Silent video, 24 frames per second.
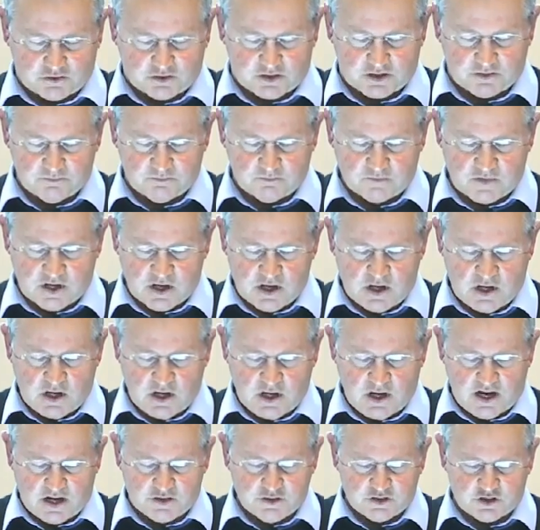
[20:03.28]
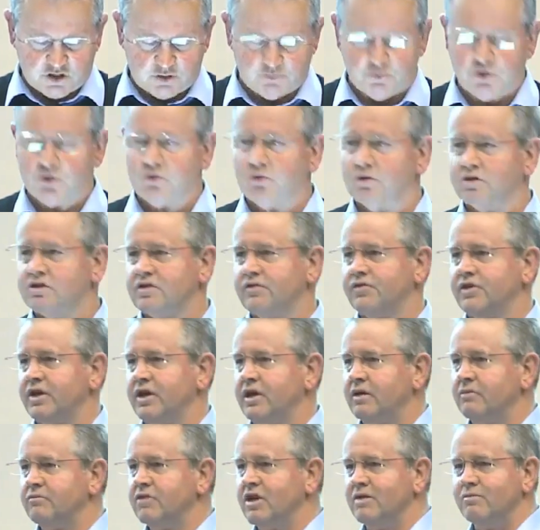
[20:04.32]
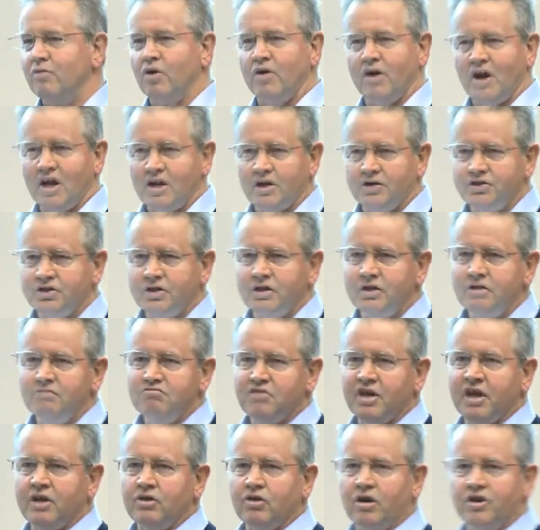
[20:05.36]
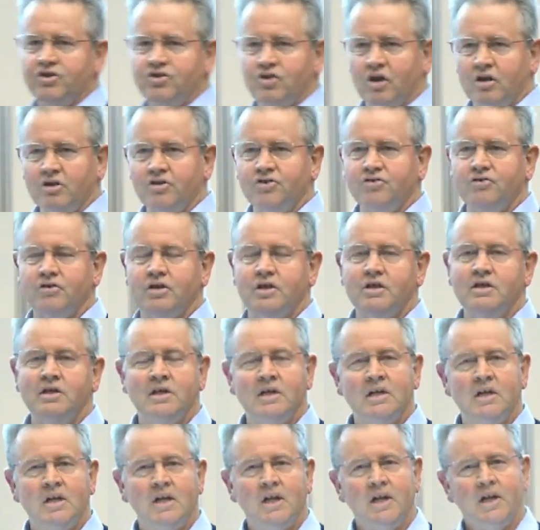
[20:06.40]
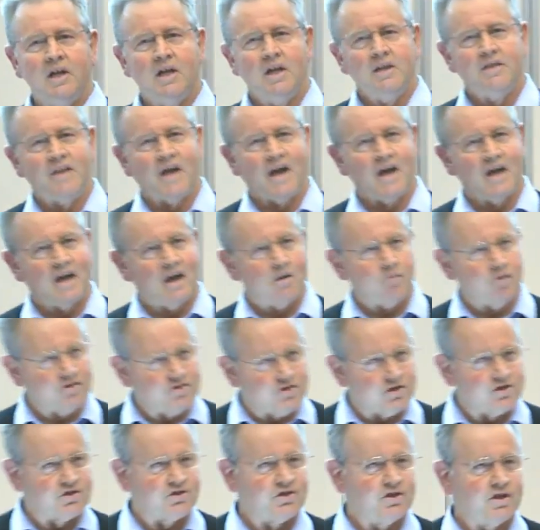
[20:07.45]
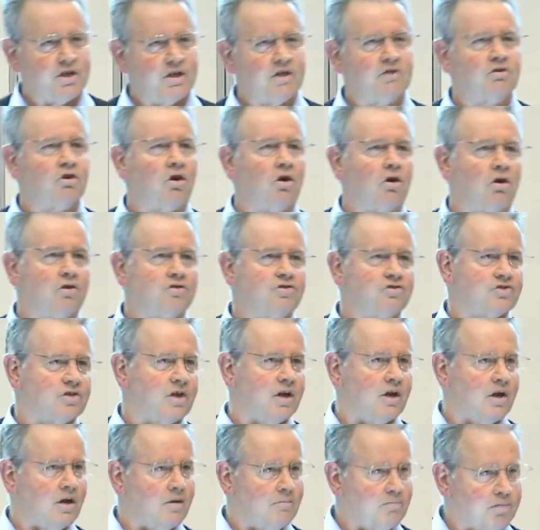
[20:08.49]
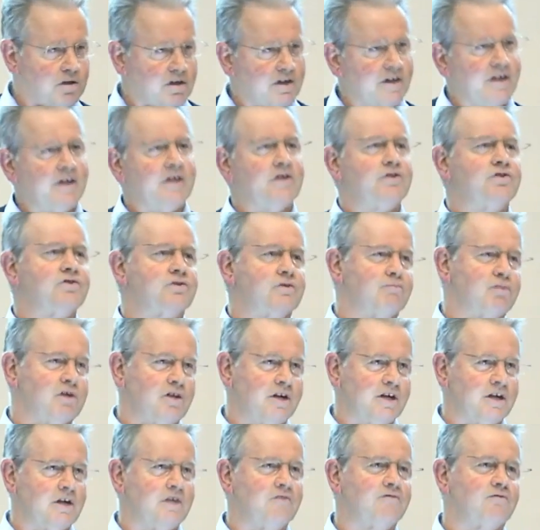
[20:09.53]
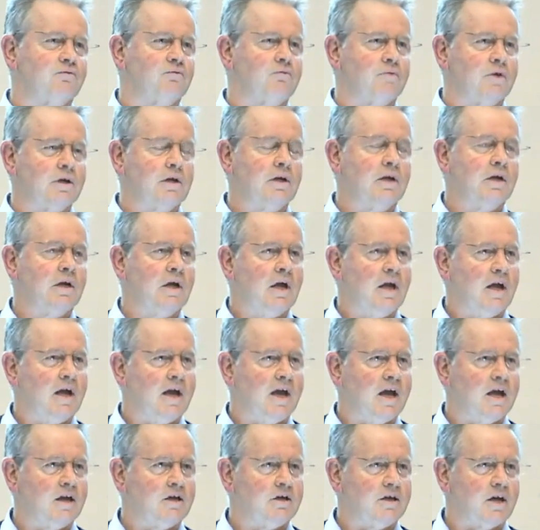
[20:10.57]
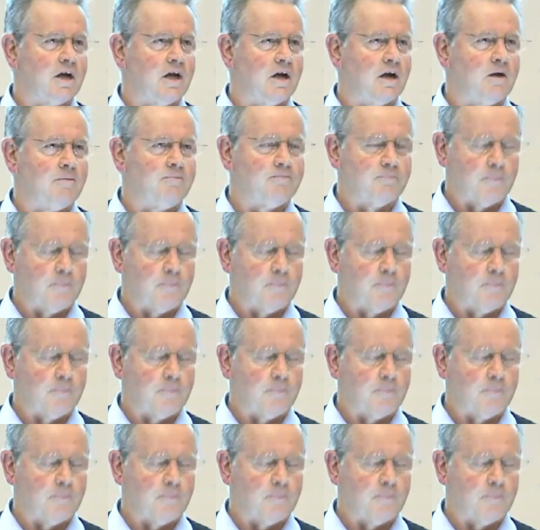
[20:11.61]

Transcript: actually. And this is because of their immorality and idolatry. They are resisting God's pleading and